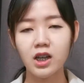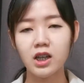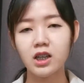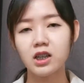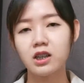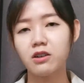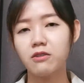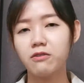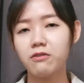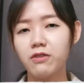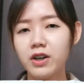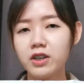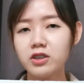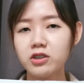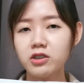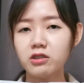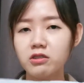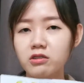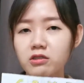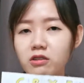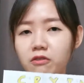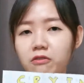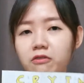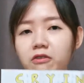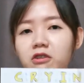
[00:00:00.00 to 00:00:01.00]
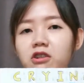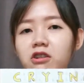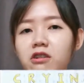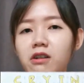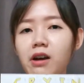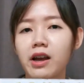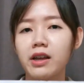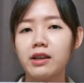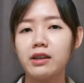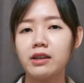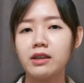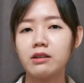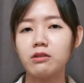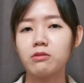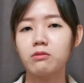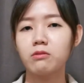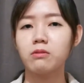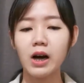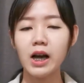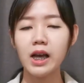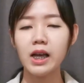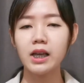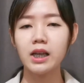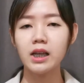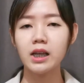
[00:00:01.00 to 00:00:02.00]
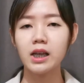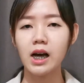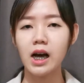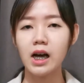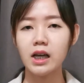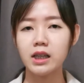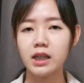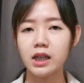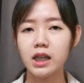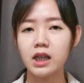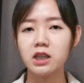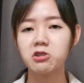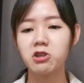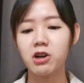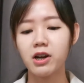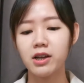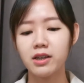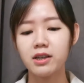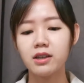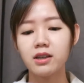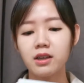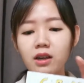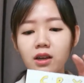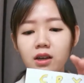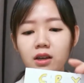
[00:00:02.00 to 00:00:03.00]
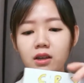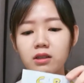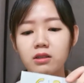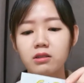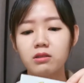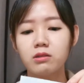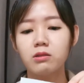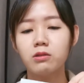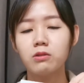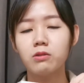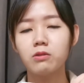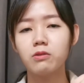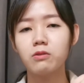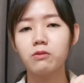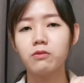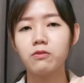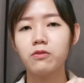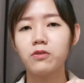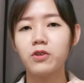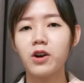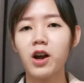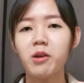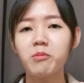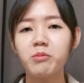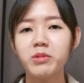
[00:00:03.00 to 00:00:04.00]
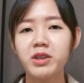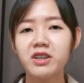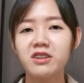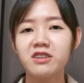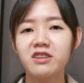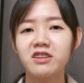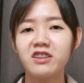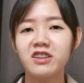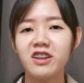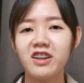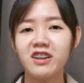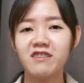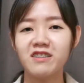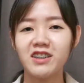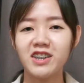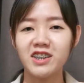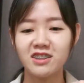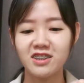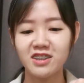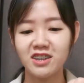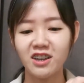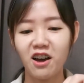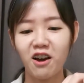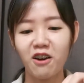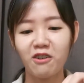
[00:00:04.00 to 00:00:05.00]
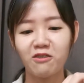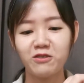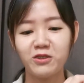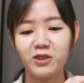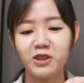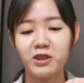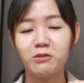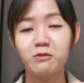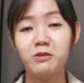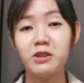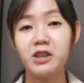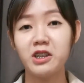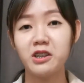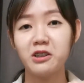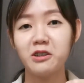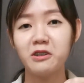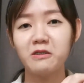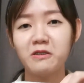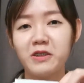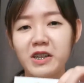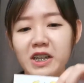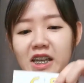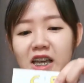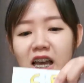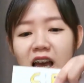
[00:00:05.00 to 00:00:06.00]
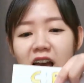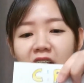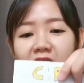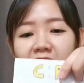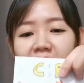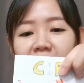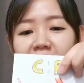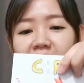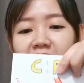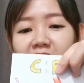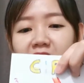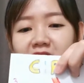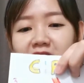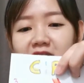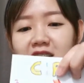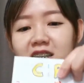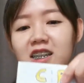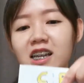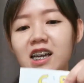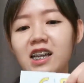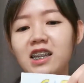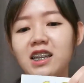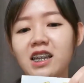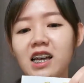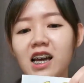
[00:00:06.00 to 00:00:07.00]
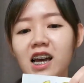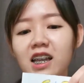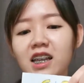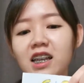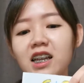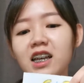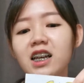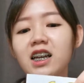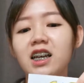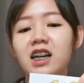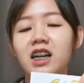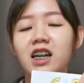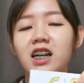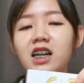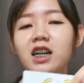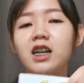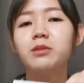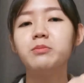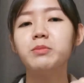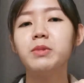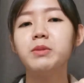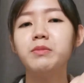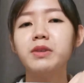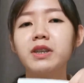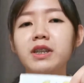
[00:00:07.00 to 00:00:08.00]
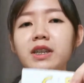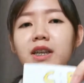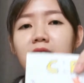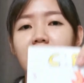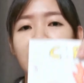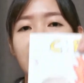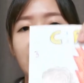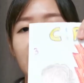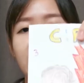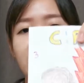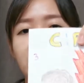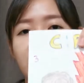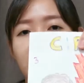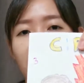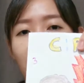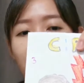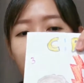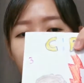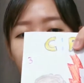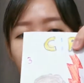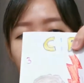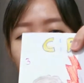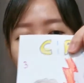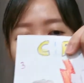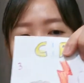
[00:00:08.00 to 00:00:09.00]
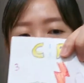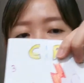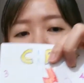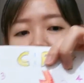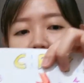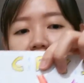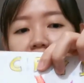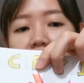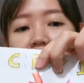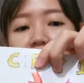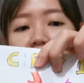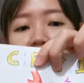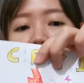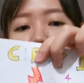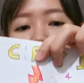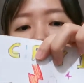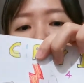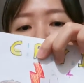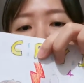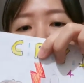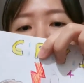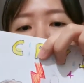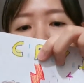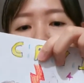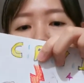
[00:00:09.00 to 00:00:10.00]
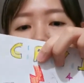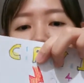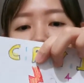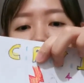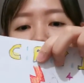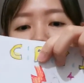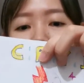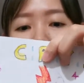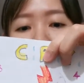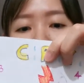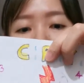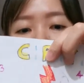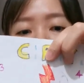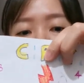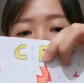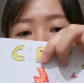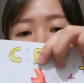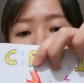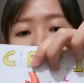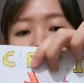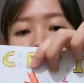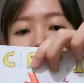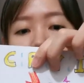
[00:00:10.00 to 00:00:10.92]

the functions of crying, why are they crying? So from the narrator of the video we can understand that maybe they need something, maybe they